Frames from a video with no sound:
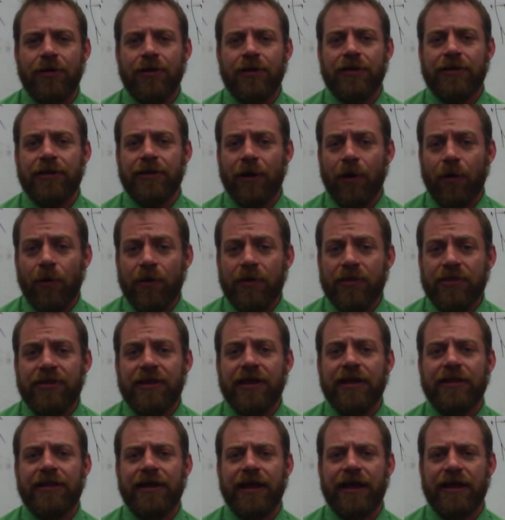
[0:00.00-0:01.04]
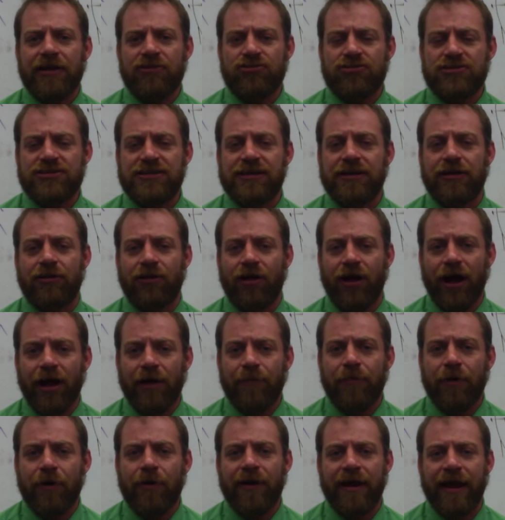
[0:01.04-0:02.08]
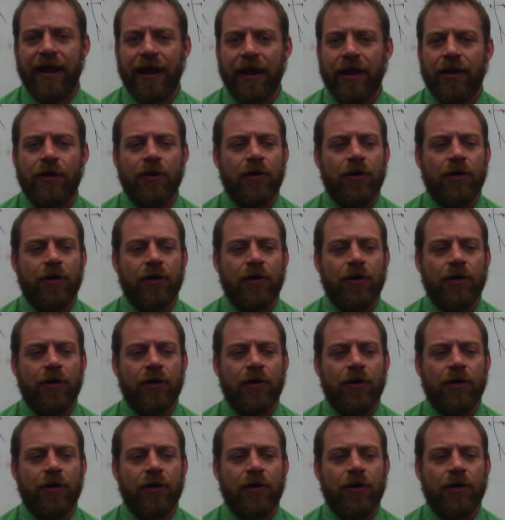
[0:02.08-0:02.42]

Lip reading: The only thing that interested Claude Monet